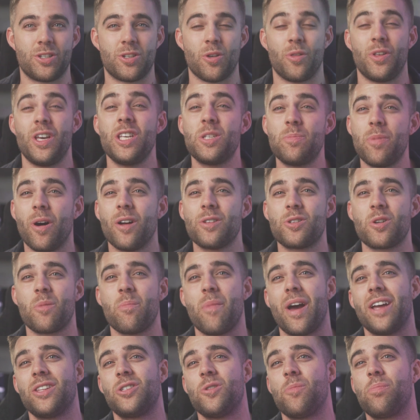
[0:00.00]
So these builds are
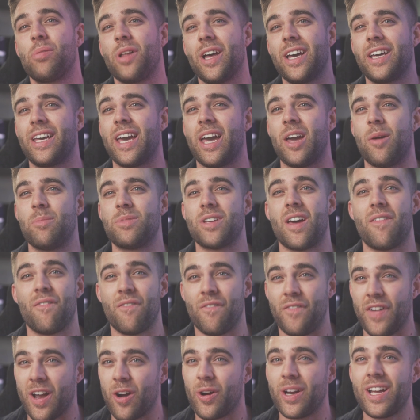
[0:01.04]
meant to play games at
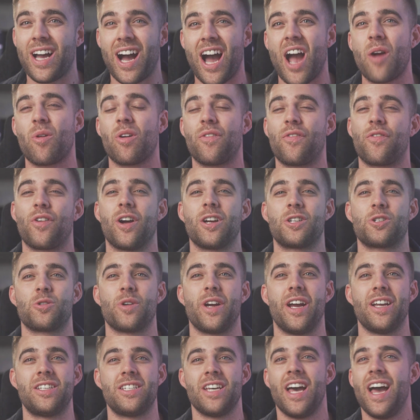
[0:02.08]
very high refresh
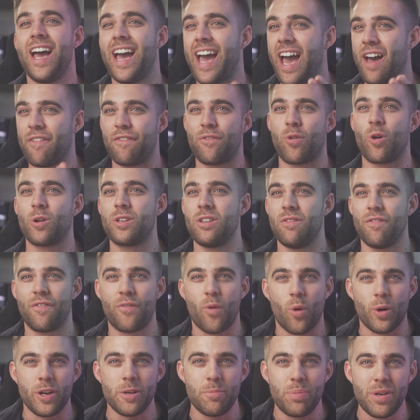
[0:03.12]
rates at
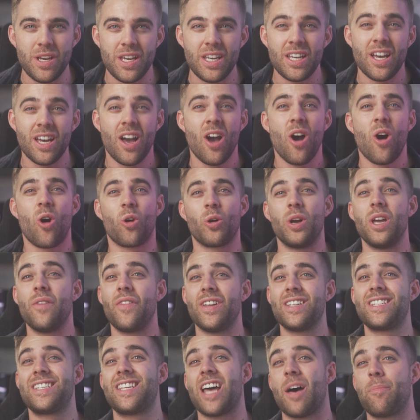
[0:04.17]
1440p, or
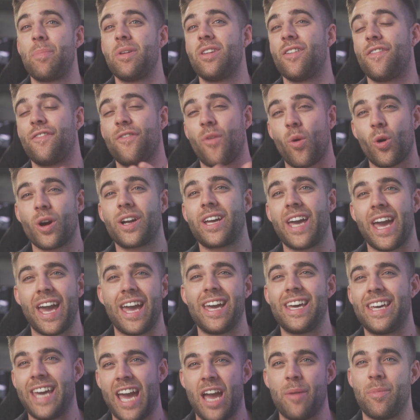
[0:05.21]
even step into 4K
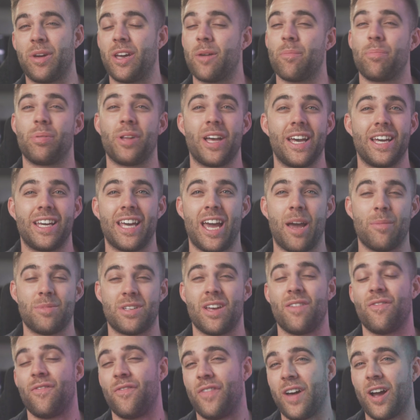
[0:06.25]
gaming and play games
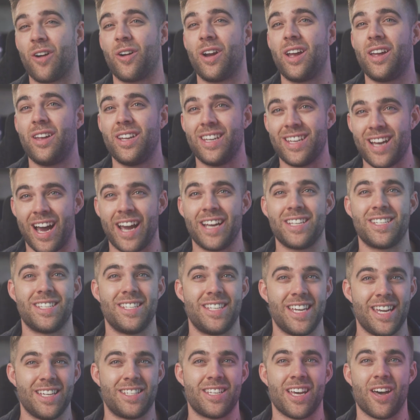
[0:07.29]
at very nice
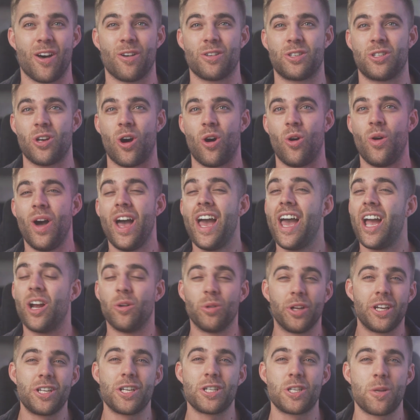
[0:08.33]
detail. So it
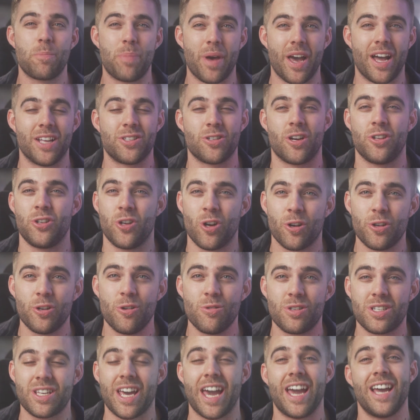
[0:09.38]
really just depends on your
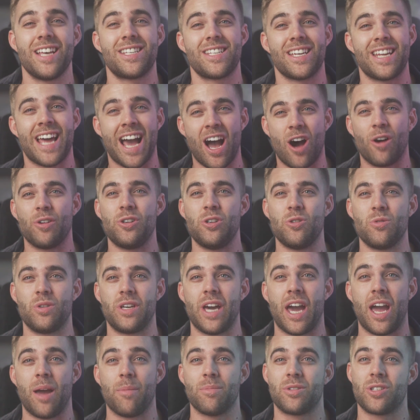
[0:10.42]
use case and how you
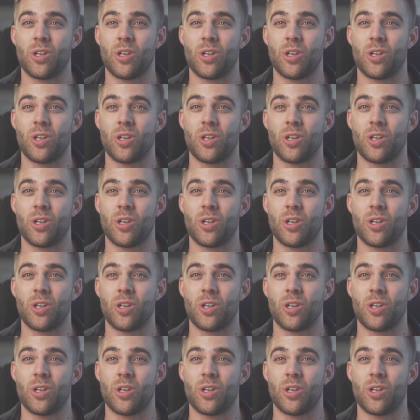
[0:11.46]
game.